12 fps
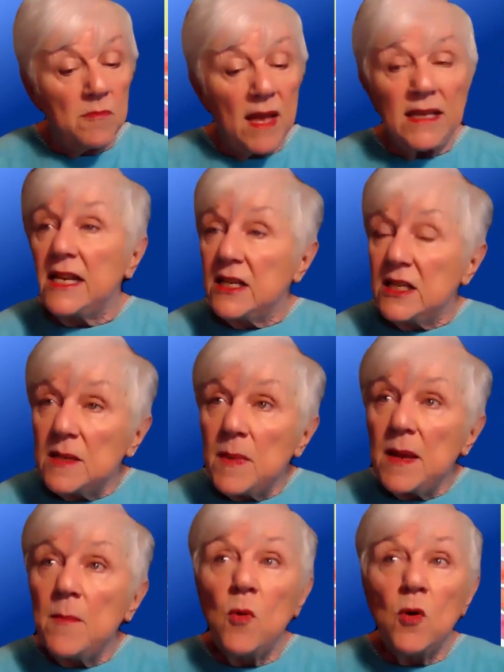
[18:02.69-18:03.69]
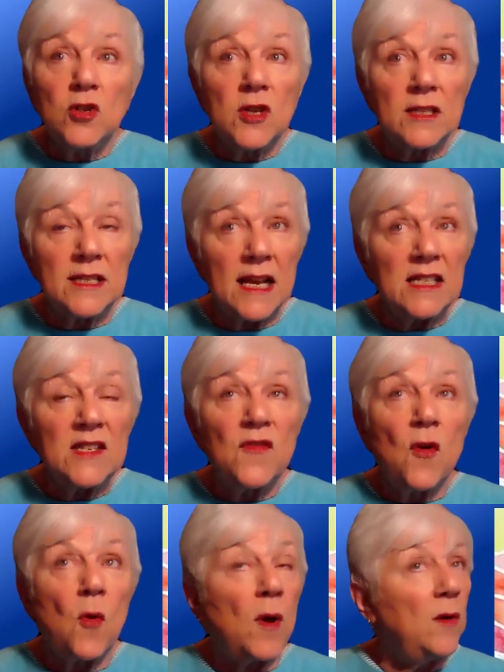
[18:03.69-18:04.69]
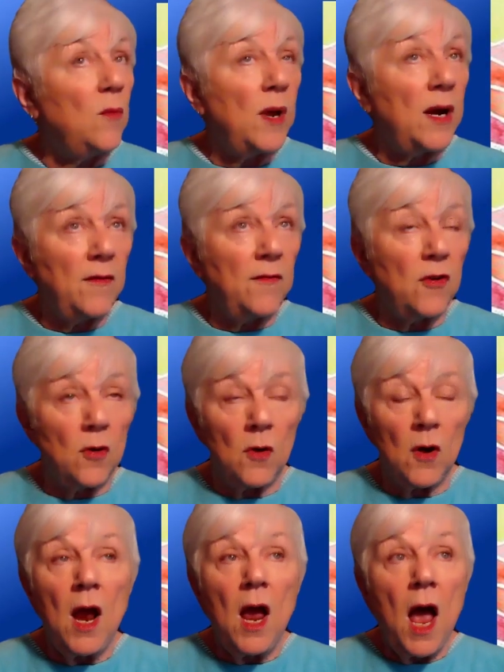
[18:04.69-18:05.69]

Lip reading: They tend to be more successful in whatever